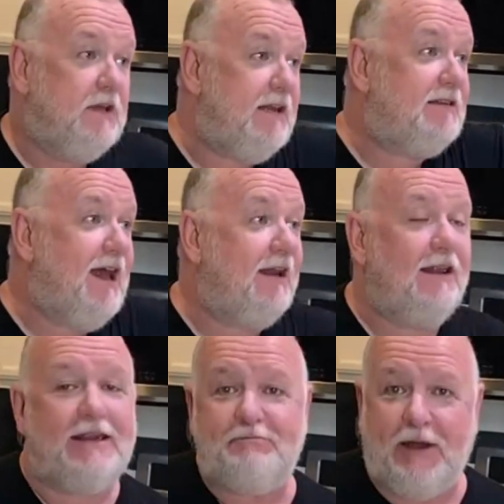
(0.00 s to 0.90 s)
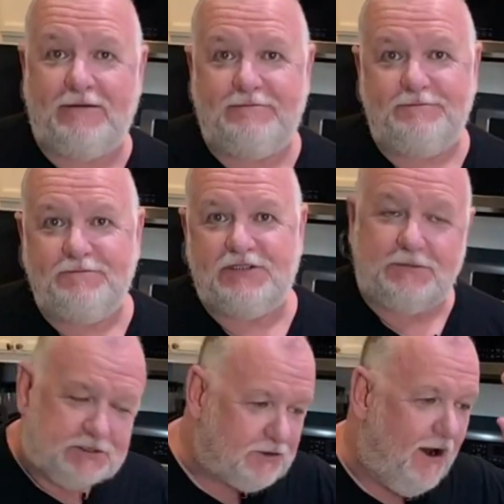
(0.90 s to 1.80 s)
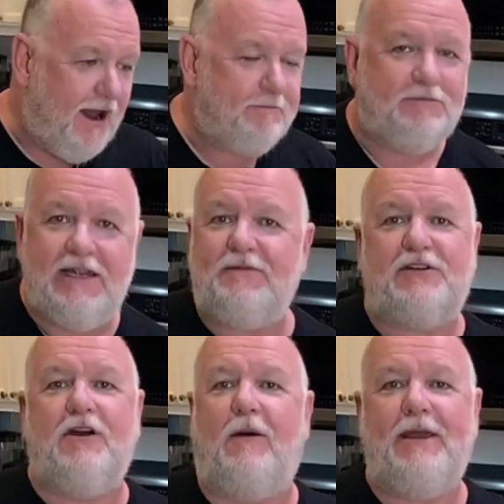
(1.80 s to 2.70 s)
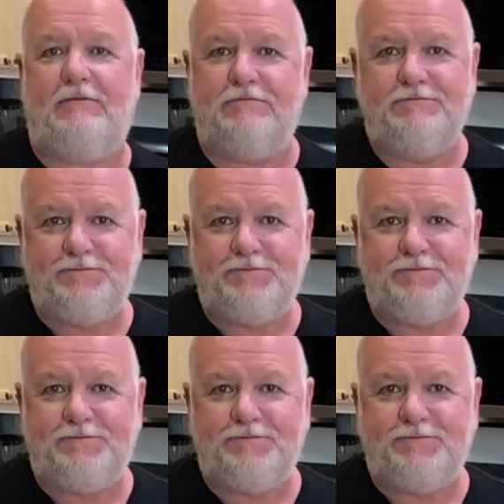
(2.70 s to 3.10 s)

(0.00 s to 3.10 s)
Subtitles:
Hit that like button, subscribe, leave a comment,